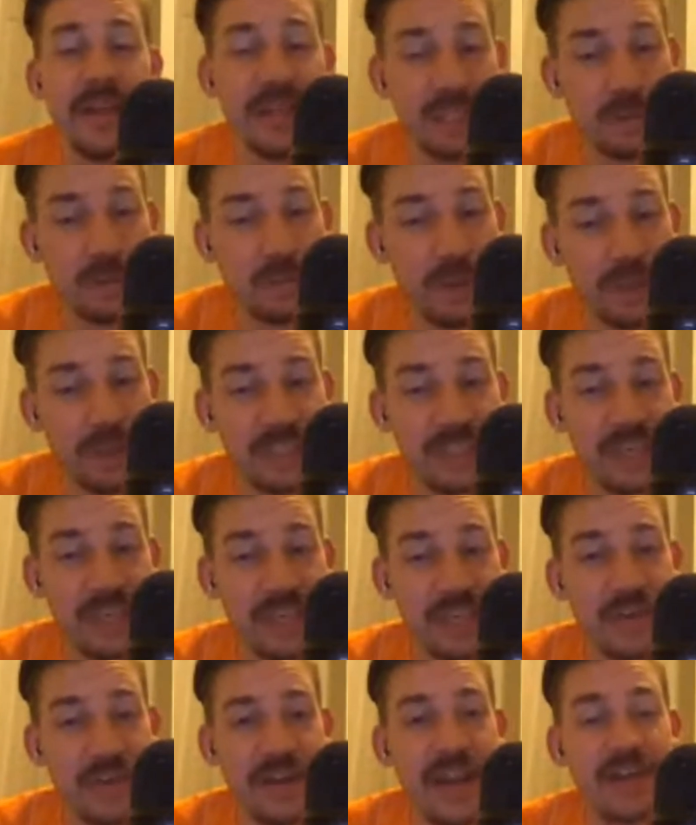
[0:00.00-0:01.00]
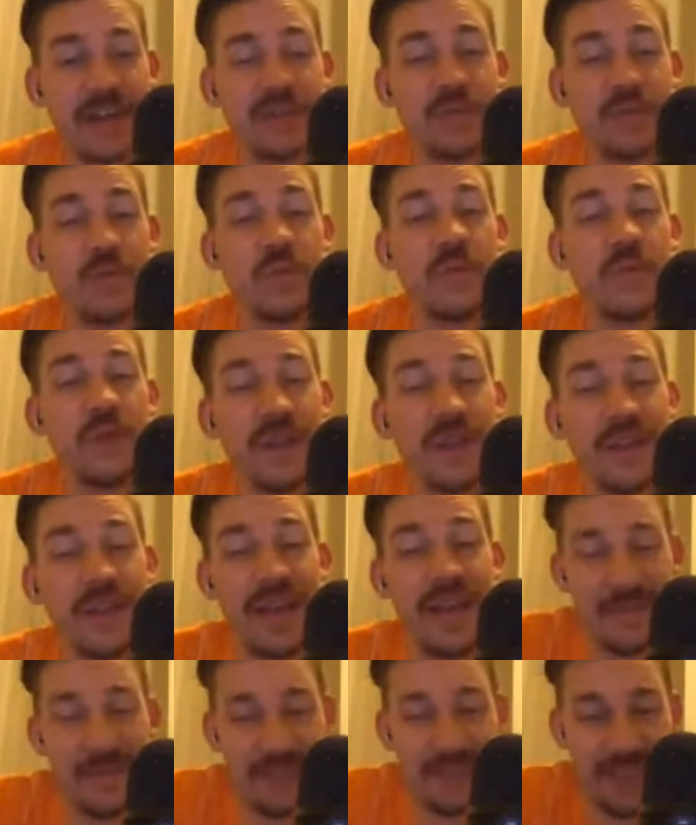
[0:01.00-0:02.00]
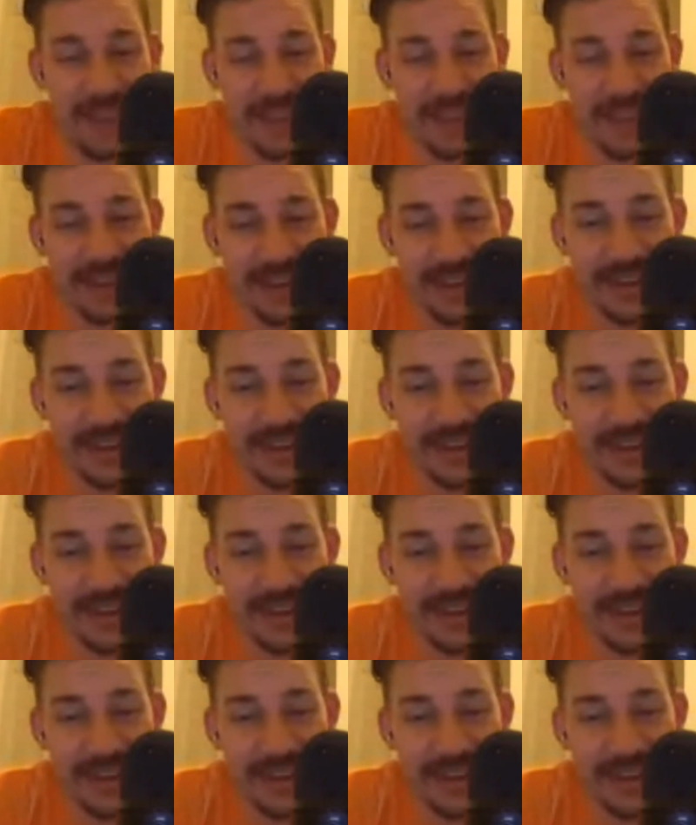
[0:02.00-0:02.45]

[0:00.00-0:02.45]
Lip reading: especially in that third act, real heavy-handed.